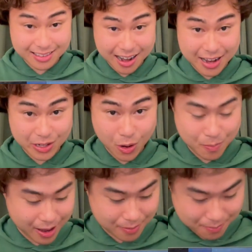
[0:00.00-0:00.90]
their eyes are
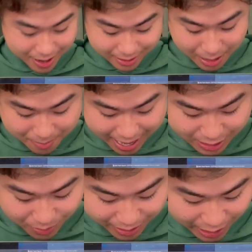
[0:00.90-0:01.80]
open. But the
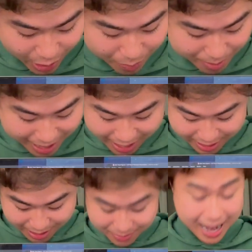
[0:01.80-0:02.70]
mask with the coping
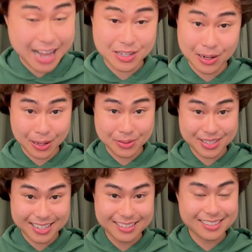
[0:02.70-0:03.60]
mechanism, their eyes are closed.